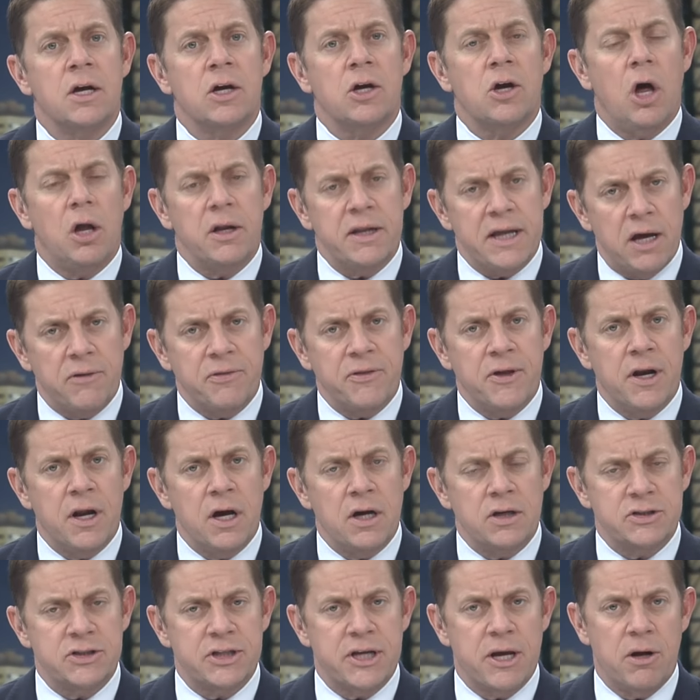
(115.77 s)
called out the
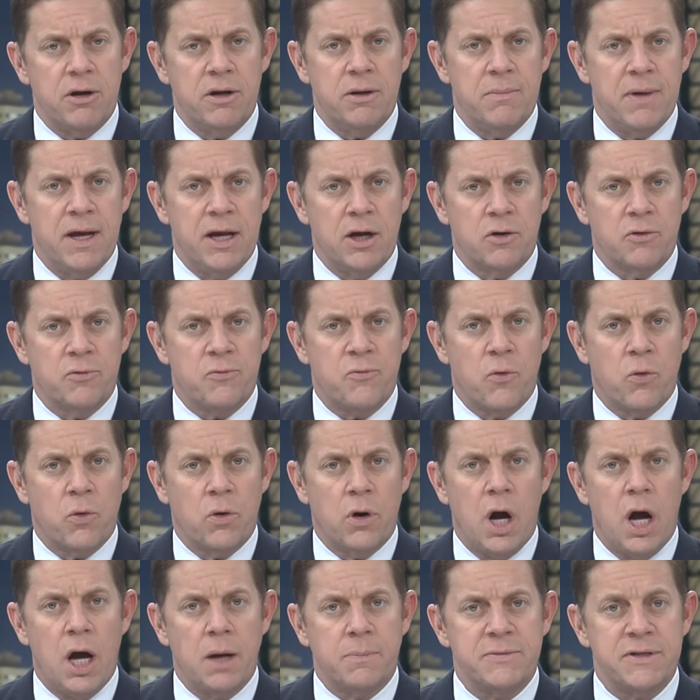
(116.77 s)
Knox County mayor
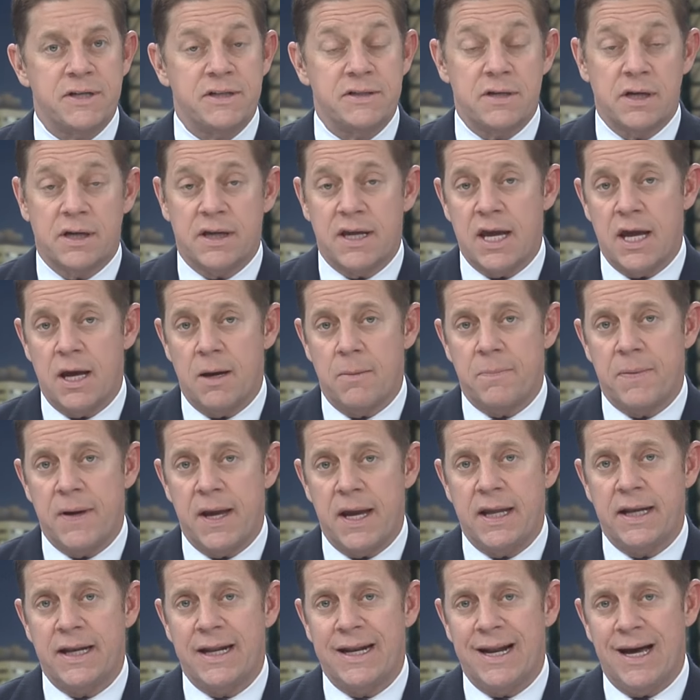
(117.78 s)
for opting to
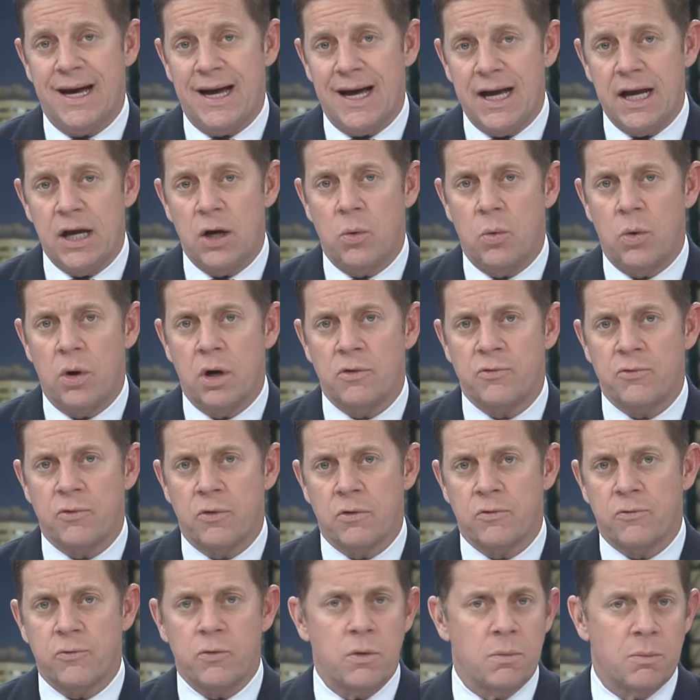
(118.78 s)
campaign in Iowa
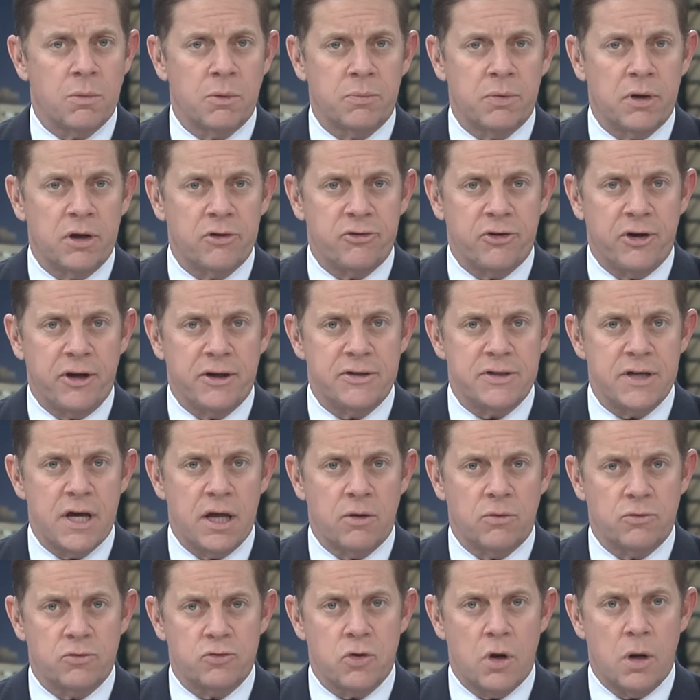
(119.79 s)
for former President
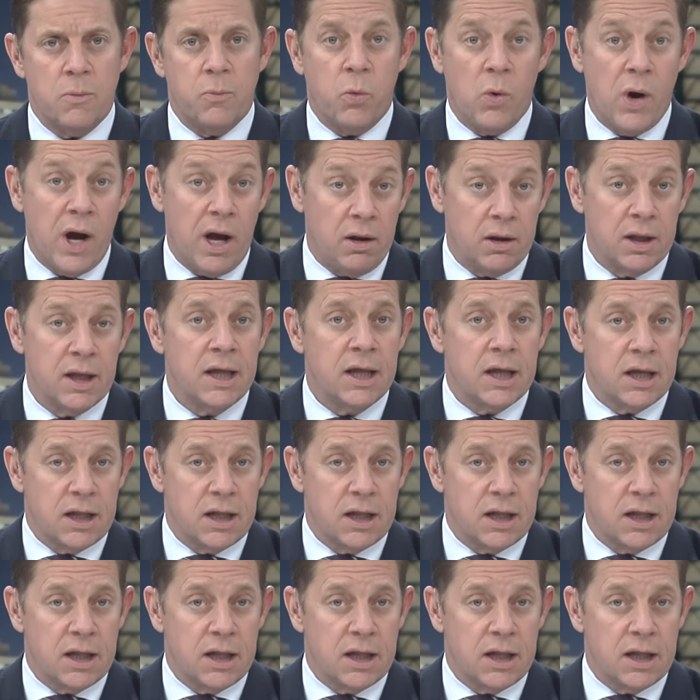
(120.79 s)
Donald Trump, while